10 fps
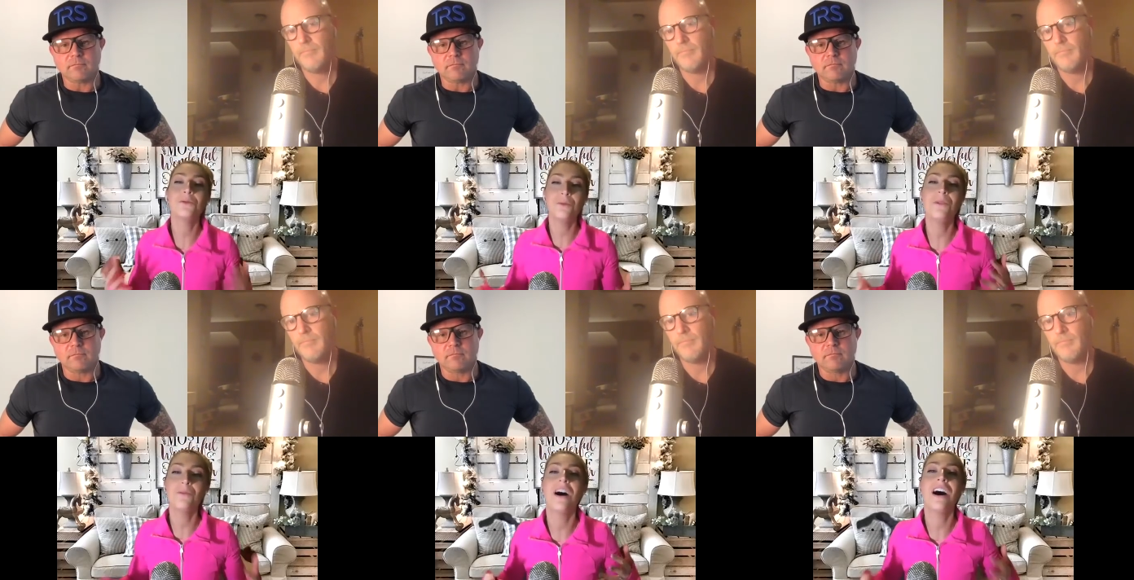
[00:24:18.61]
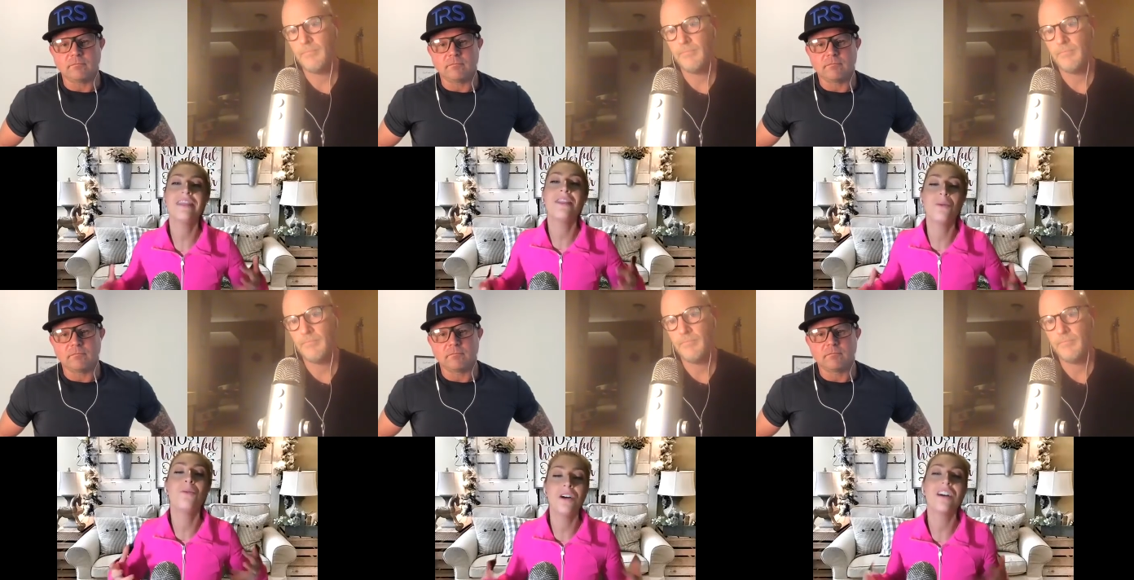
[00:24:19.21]
Speaker 1: we want the
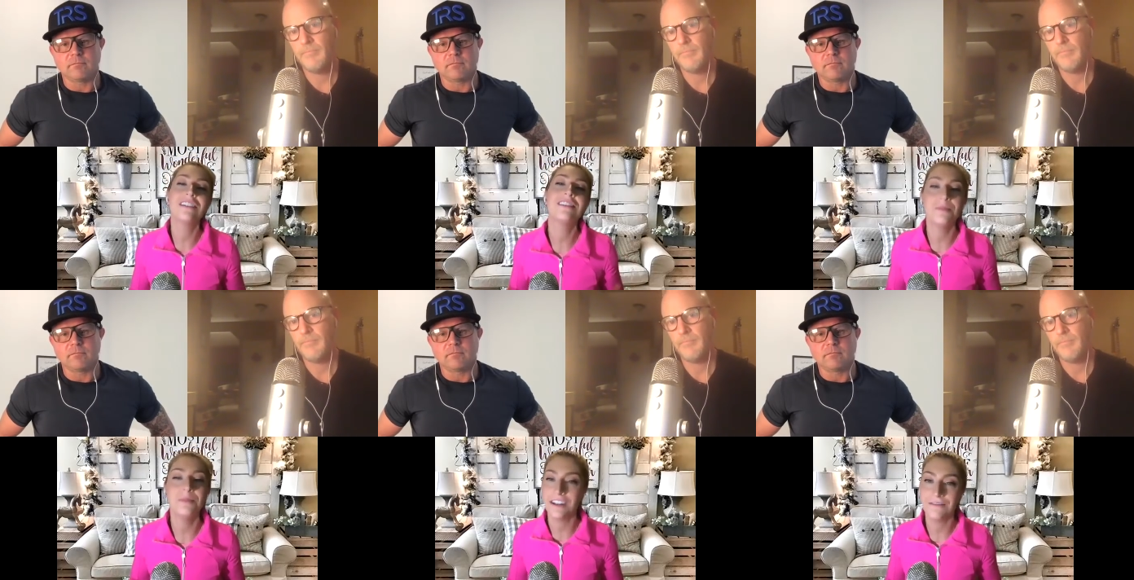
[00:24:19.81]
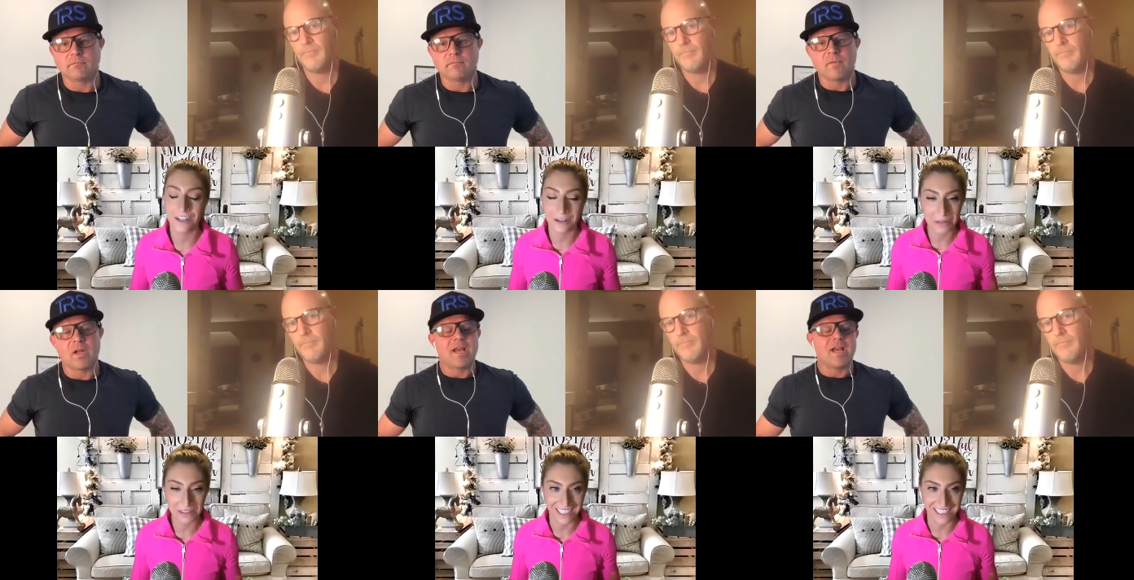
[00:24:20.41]
world to be a fitter
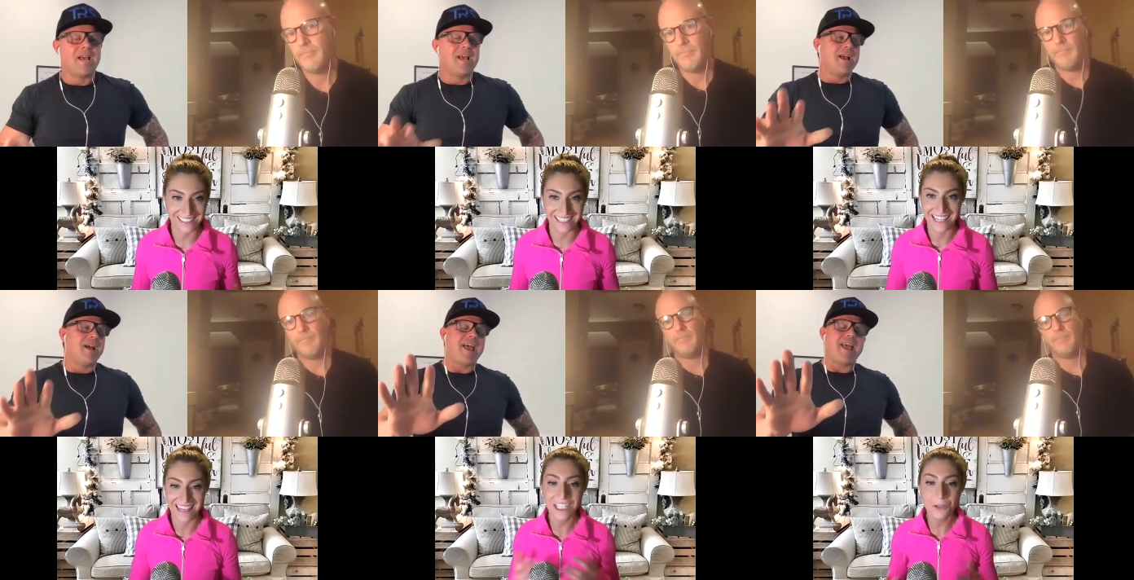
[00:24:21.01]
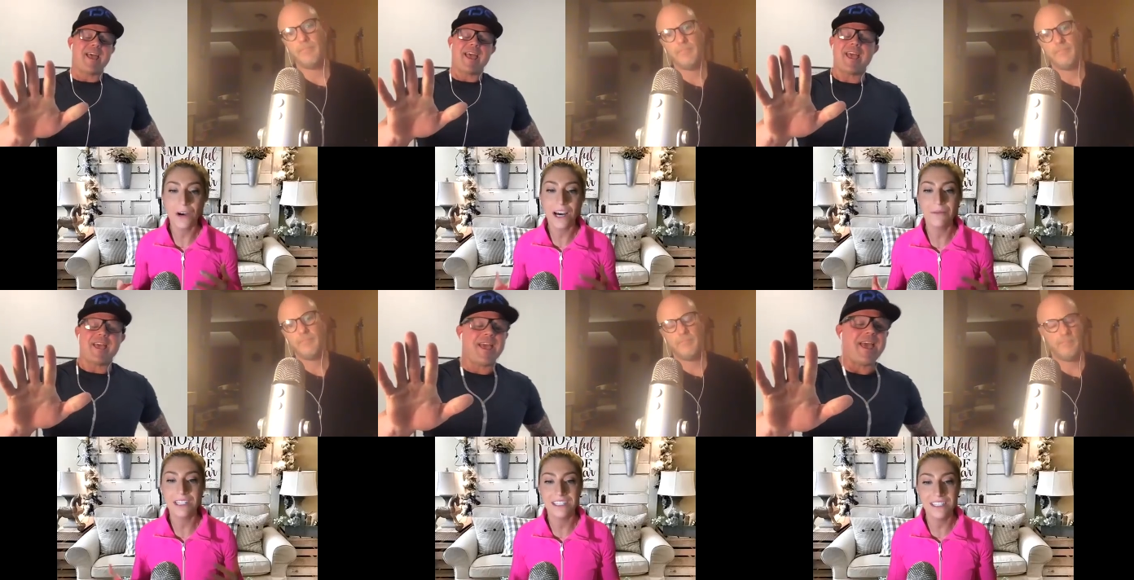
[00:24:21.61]
place. Like that's why
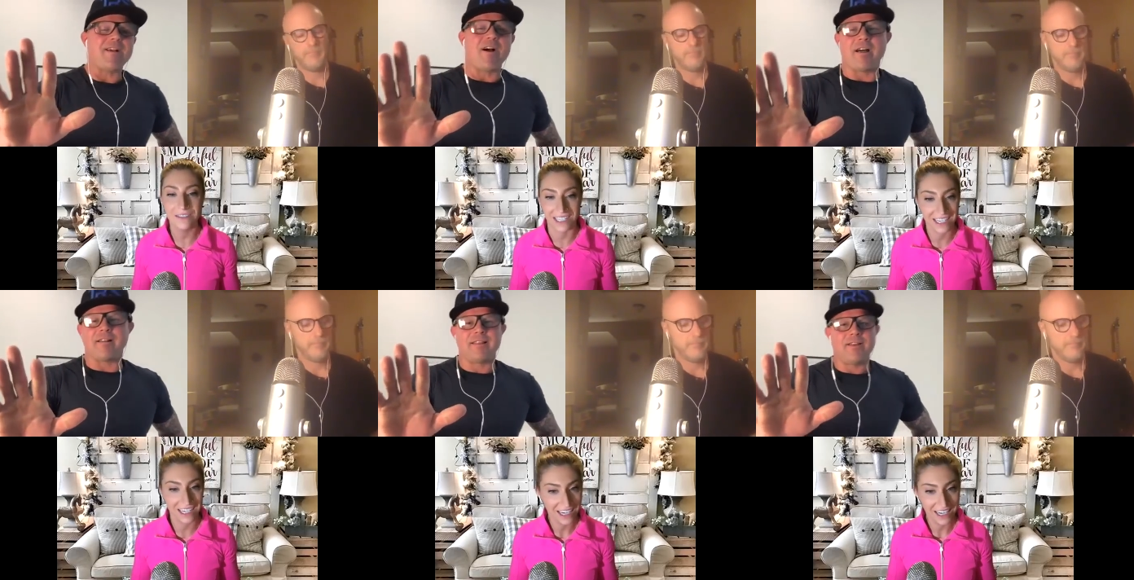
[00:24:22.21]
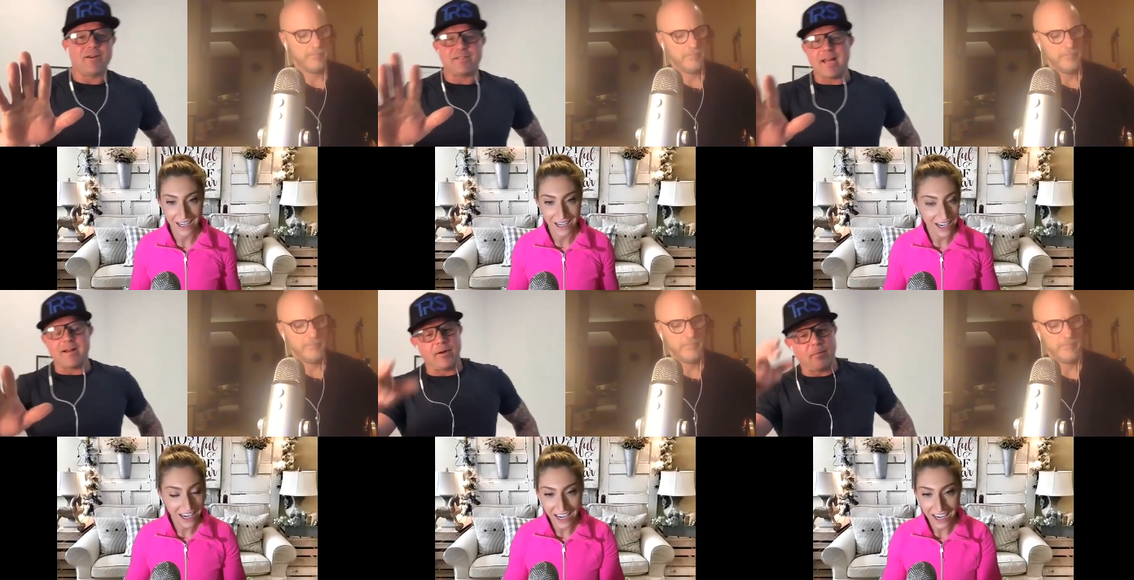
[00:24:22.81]
we do Hang it. On.
Speaker 2: You're
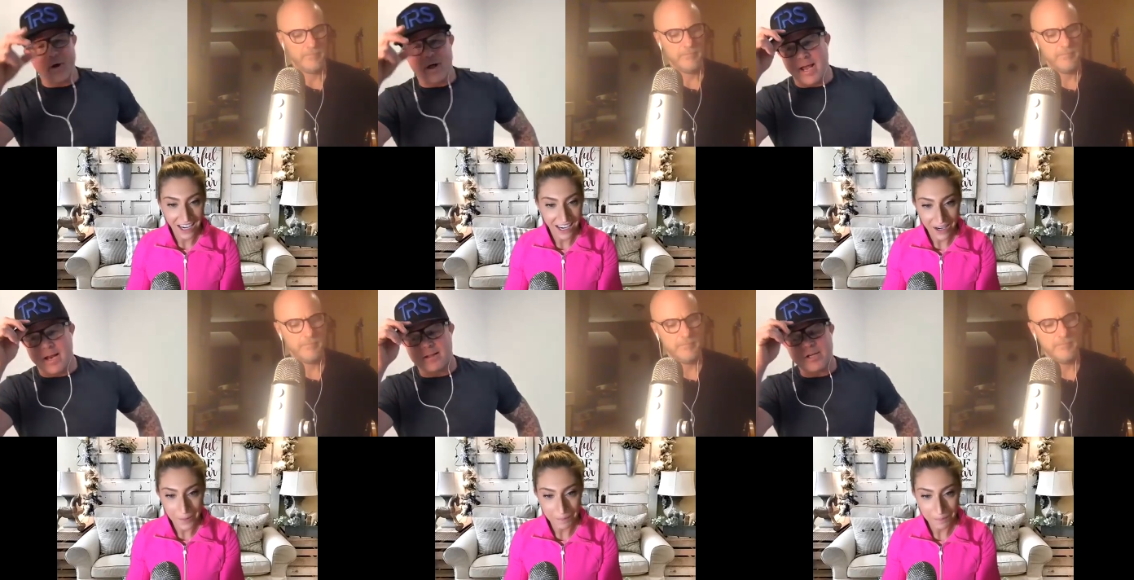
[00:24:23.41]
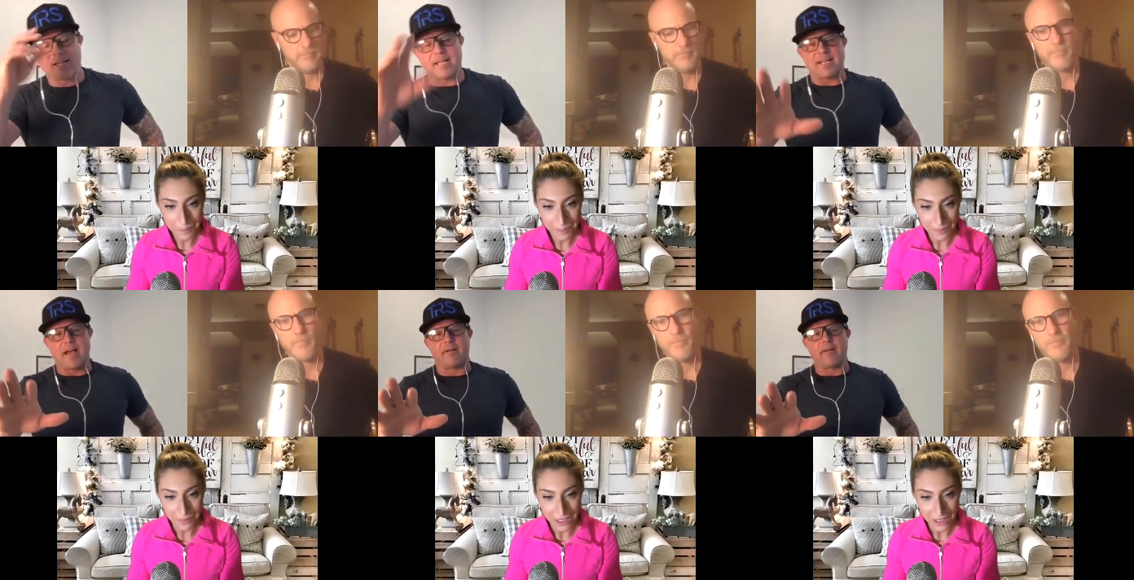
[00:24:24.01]
sounding a little Pollyanna. Check this
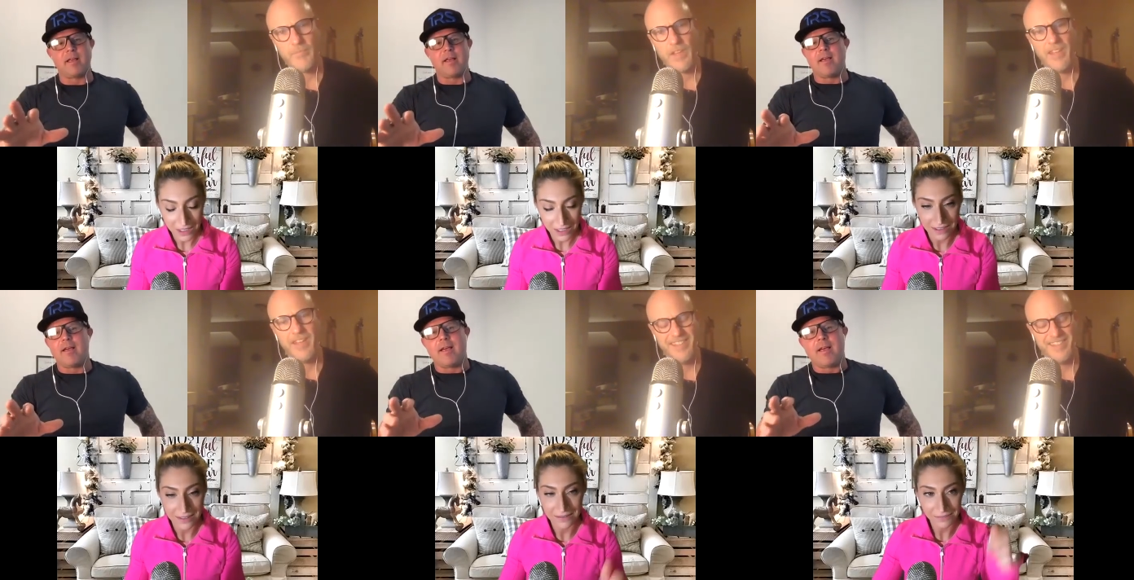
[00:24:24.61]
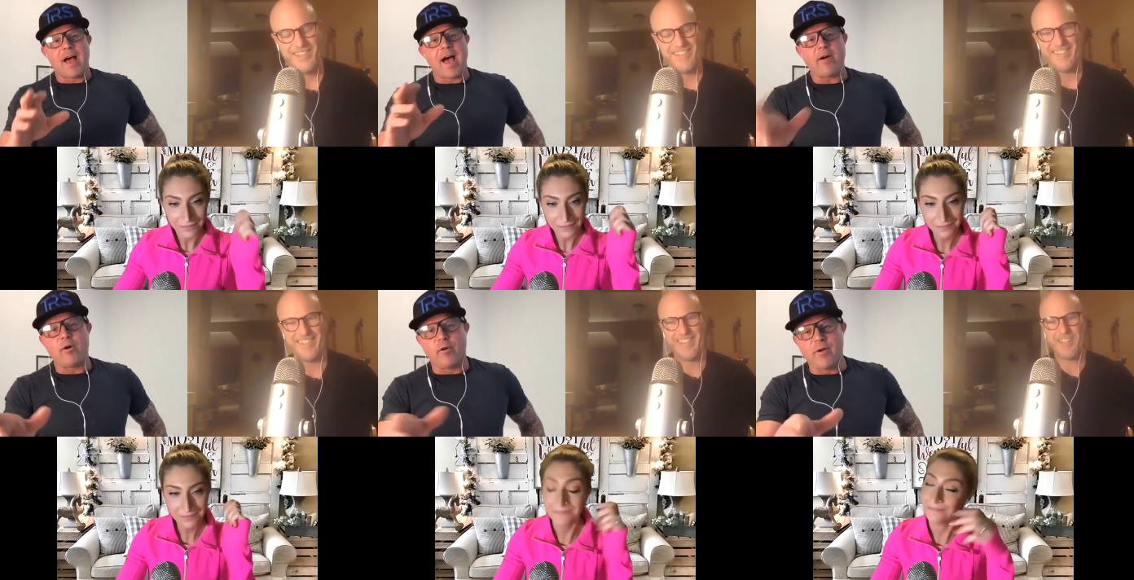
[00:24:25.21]
out. I
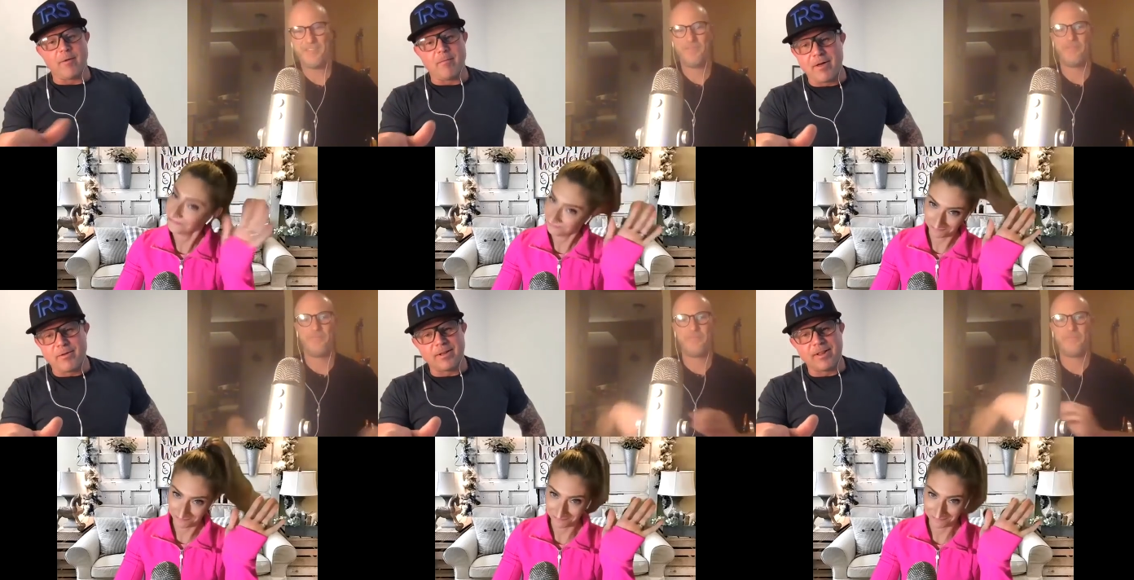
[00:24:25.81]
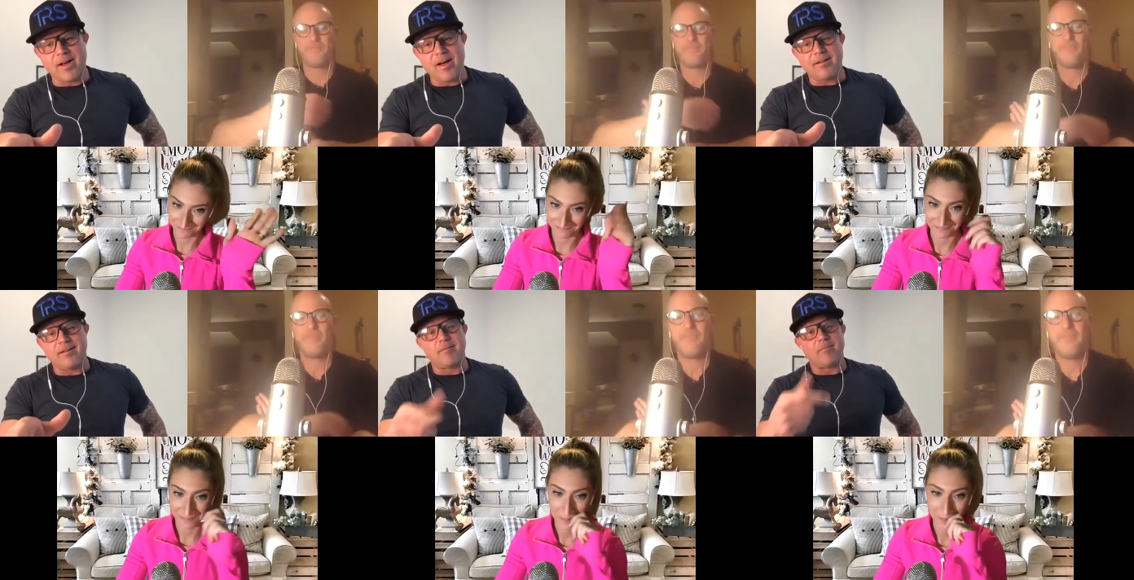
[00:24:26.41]
don't know if you have a mother-in-law.